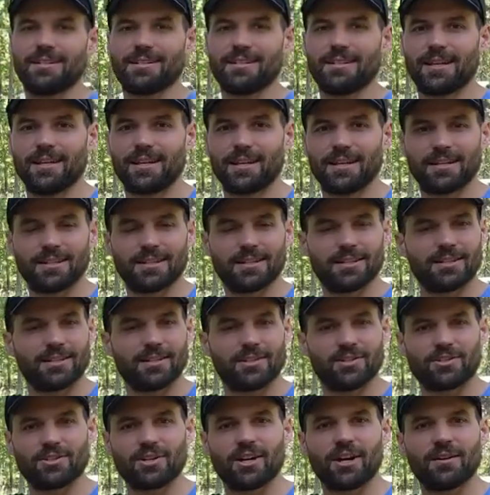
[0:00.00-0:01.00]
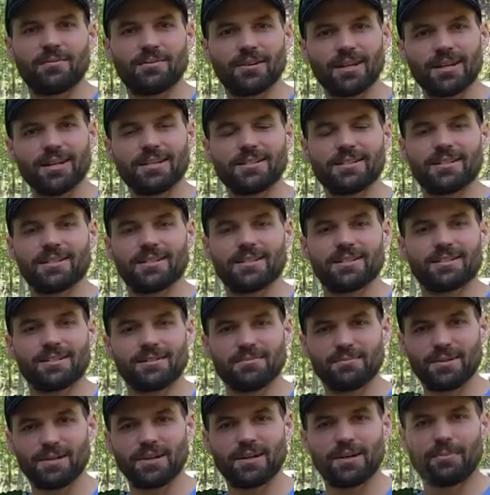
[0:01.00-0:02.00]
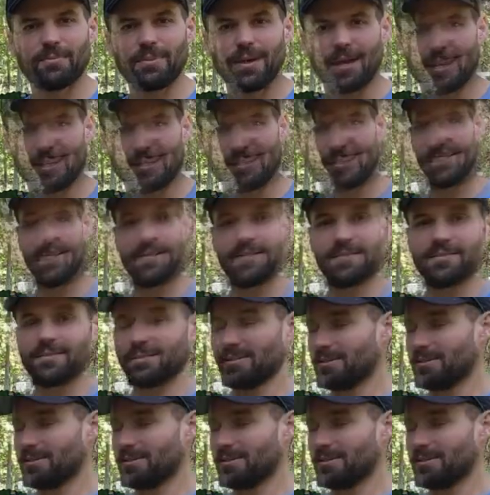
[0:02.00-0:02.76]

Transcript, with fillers: They, their job isn't to be our pets.